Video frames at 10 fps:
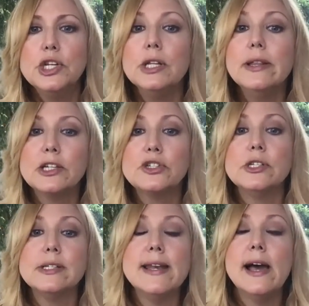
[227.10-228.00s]
She
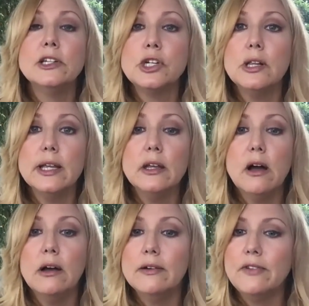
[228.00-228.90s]
lectures nationally
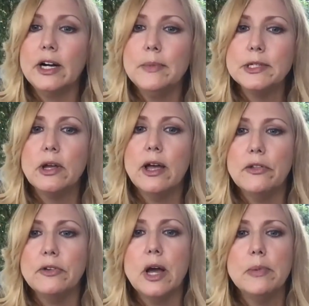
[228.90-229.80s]
on environmental
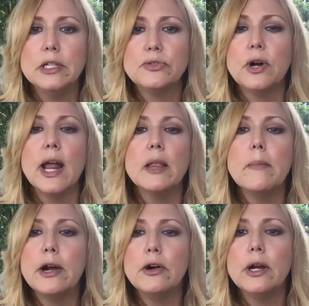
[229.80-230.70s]
health topics for
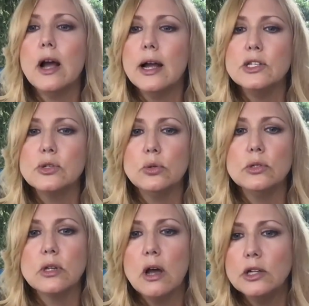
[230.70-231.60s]
elementary, high
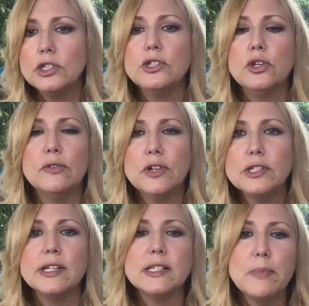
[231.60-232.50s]
schools, colleges,
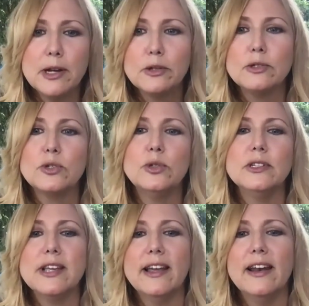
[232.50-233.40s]
universities, medical
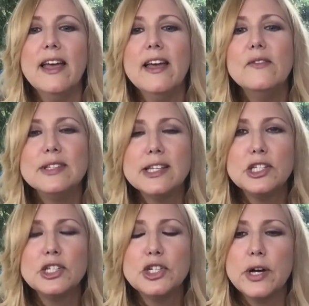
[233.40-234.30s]
schools, and
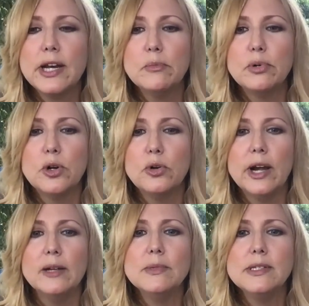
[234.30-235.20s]
physician training
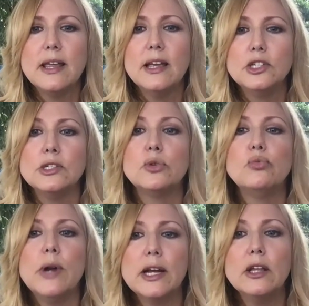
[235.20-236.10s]
programs, and she's a
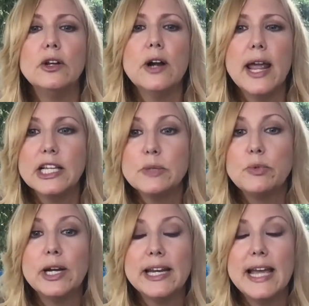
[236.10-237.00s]
regular
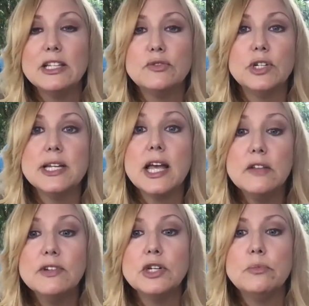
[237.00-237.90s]
expert guest for
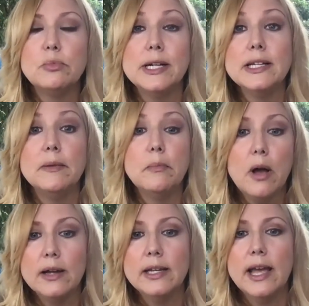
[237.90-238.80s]
television, print, and
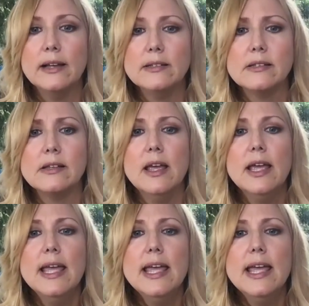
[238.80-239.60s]
podcasts.